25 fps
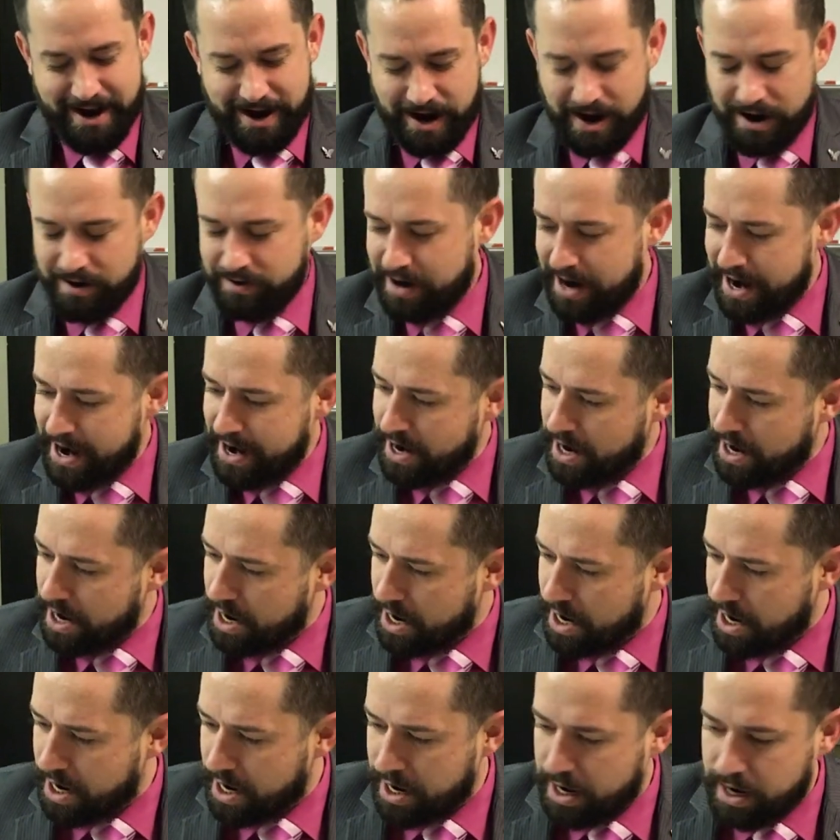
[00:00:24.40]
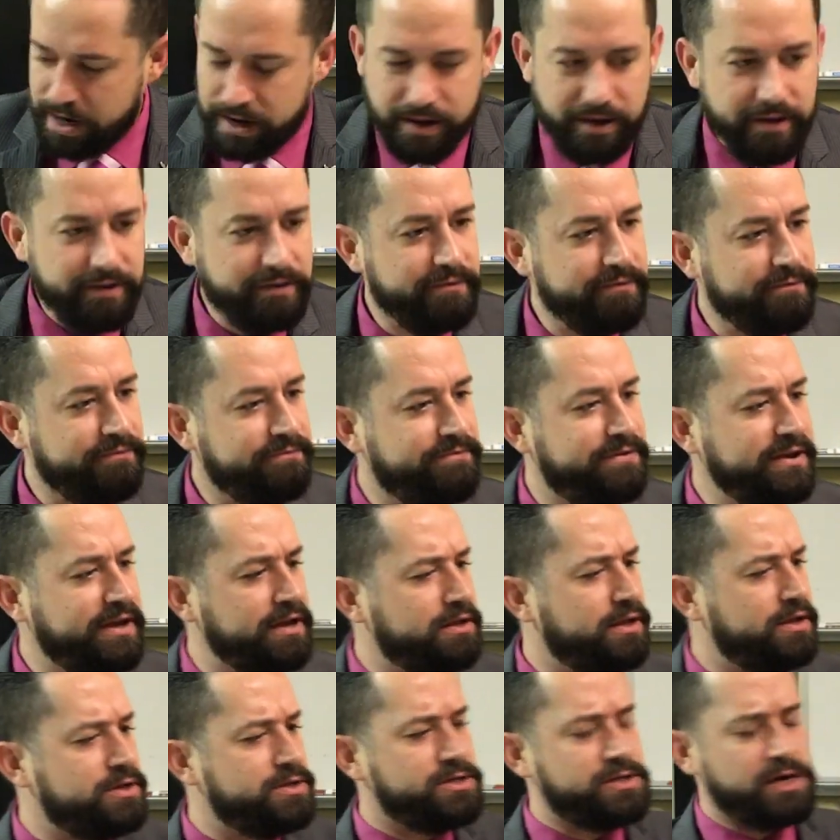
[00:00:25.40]
All right,
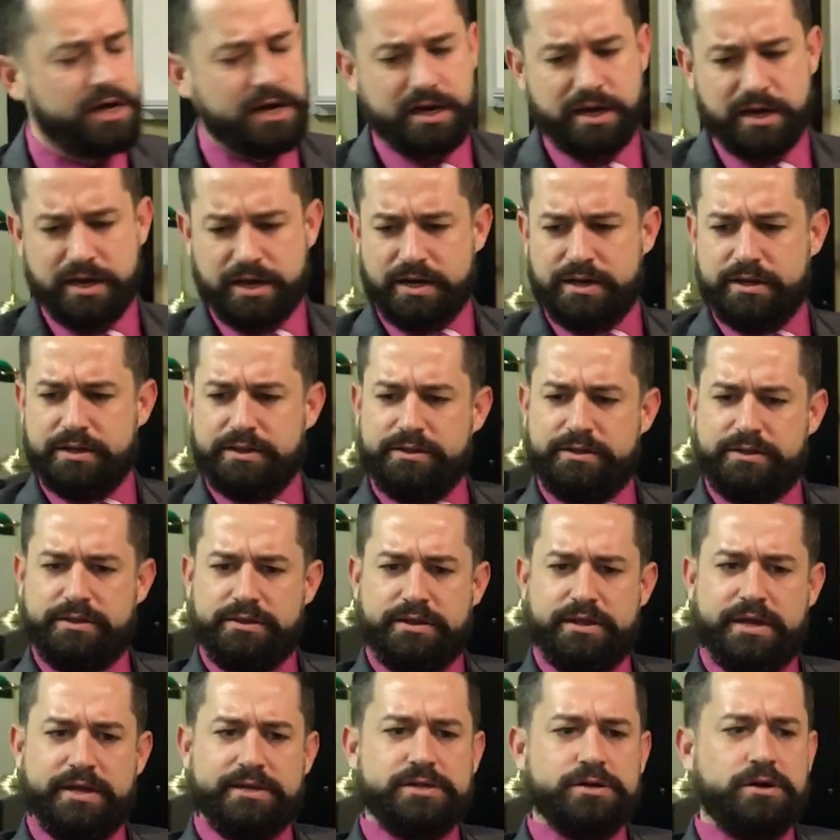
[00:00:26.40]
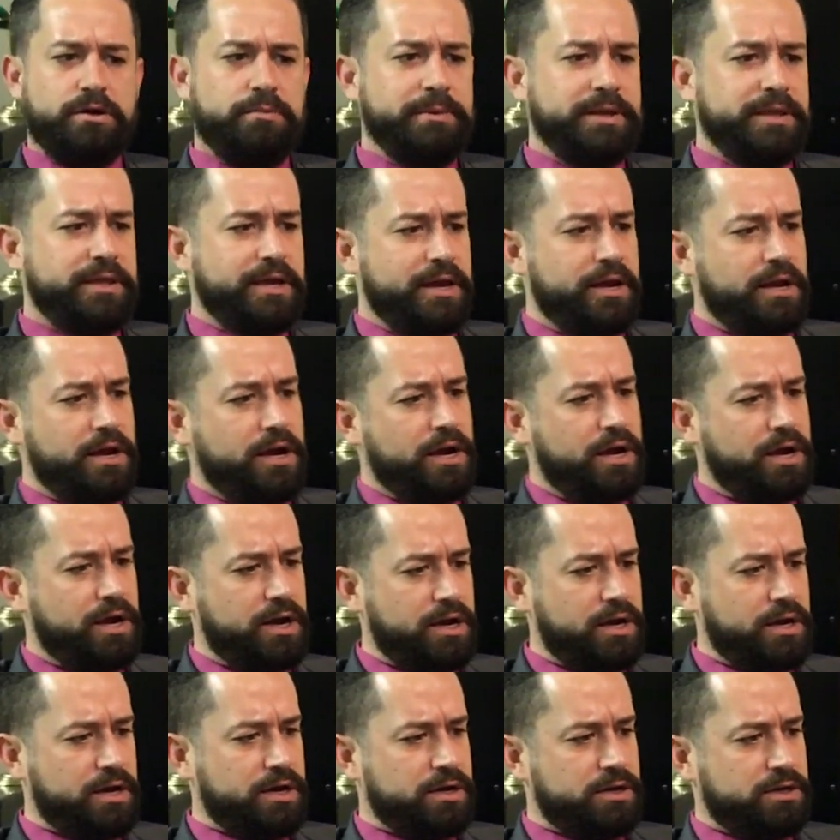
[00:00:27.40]
Phil is, they told me
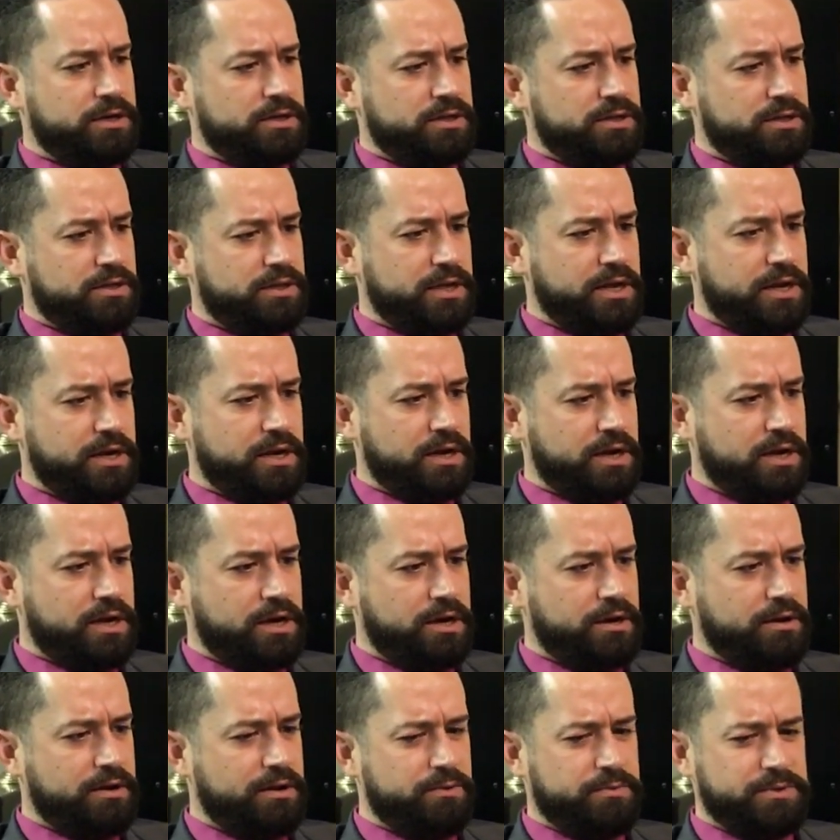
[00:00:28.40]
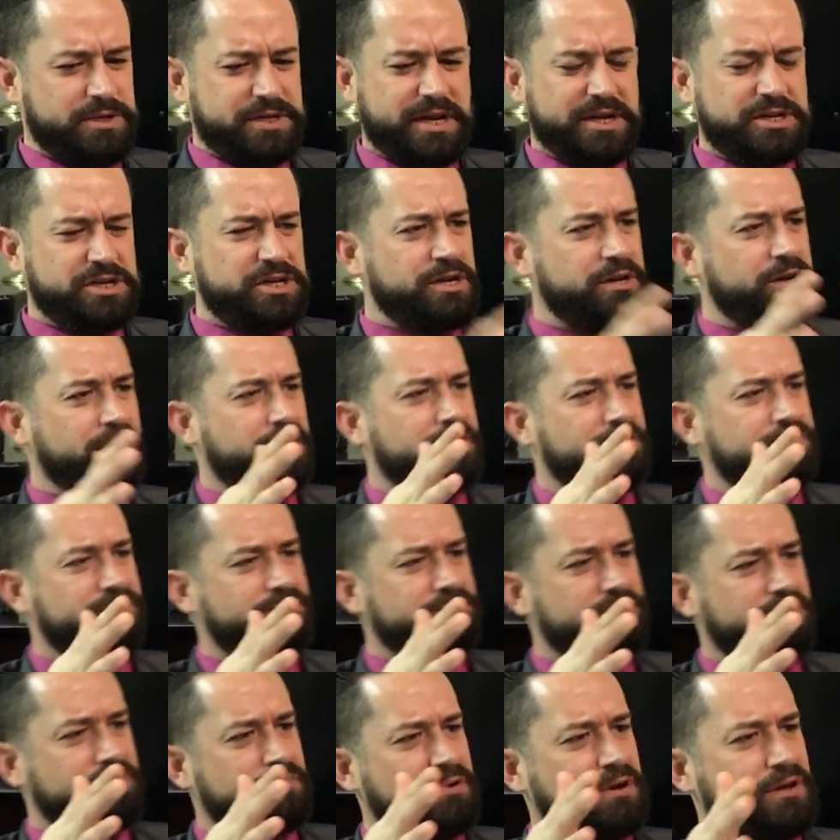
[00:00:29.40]
that it was actually
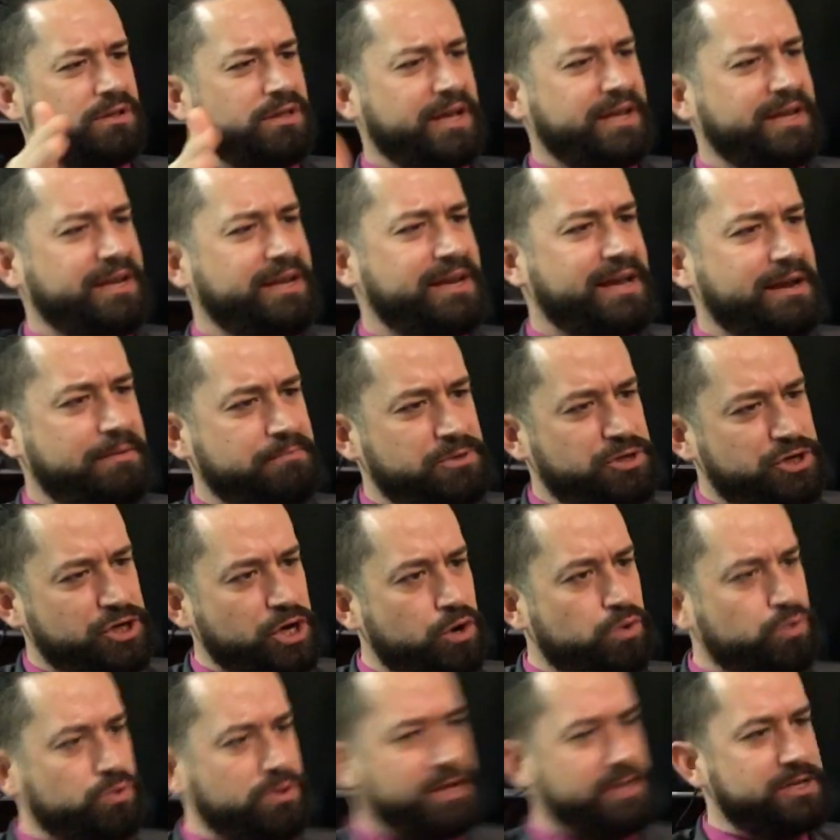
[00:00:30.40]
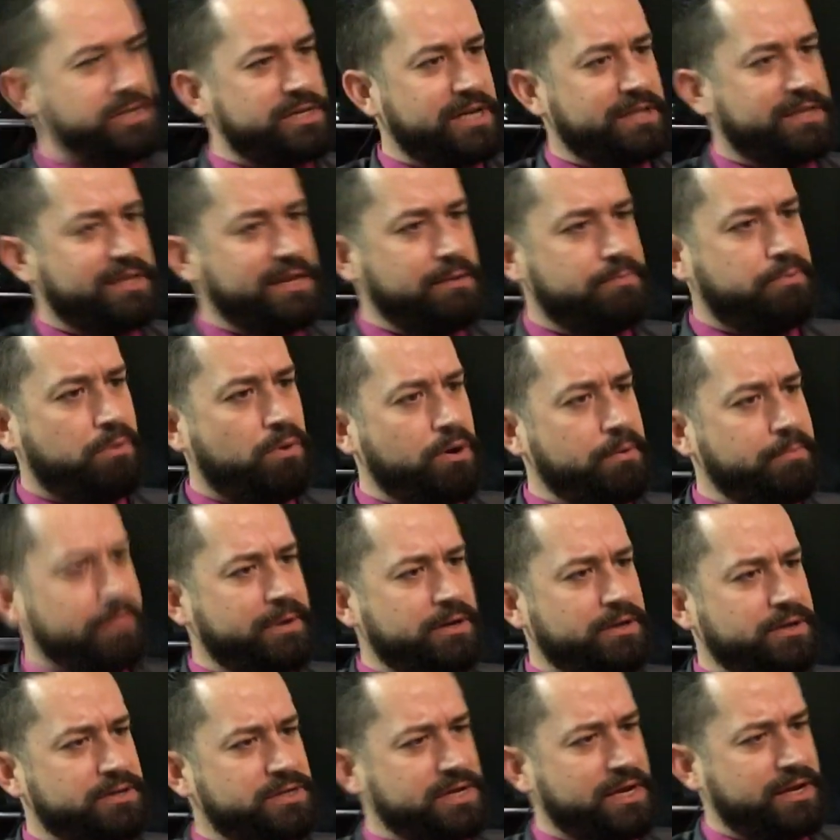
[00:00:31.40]
a lady named Joan that set the
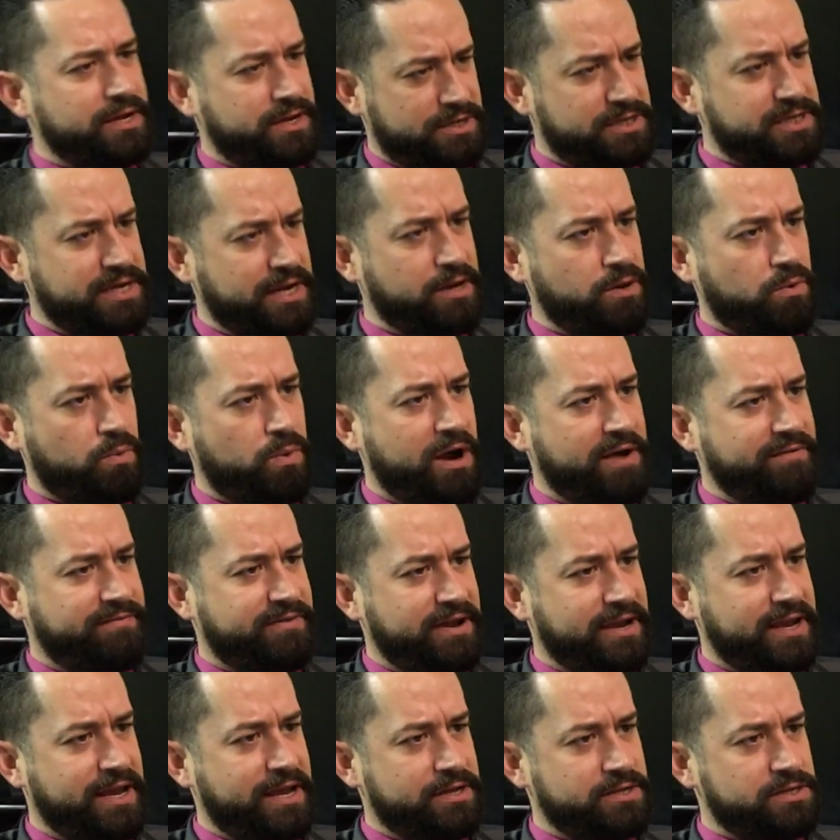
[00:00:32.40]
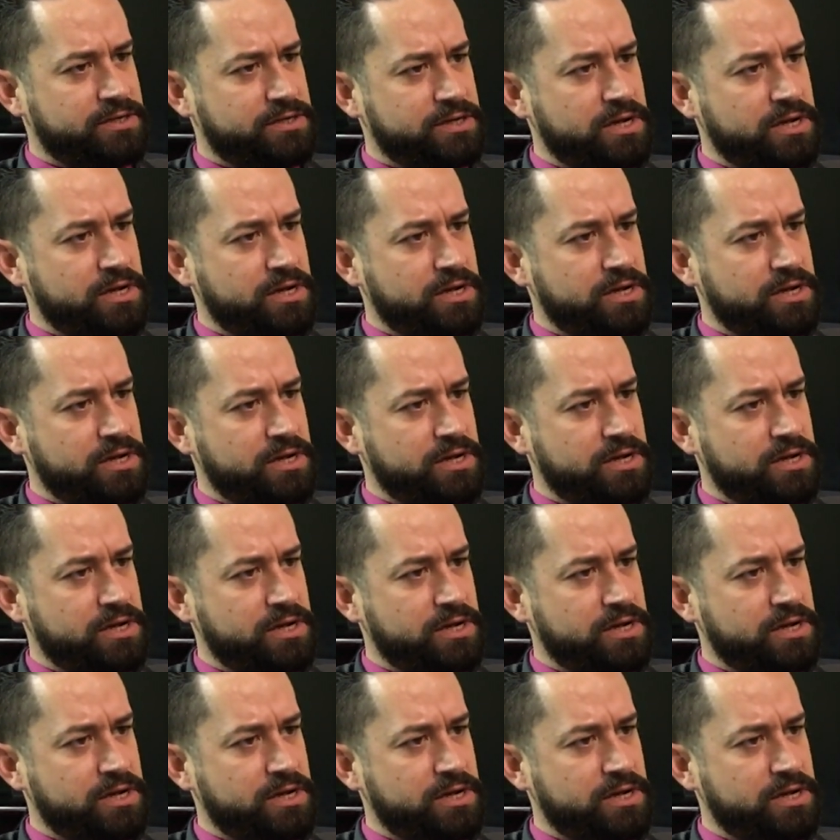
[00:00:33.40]
appointment. Is that your wife, I guess?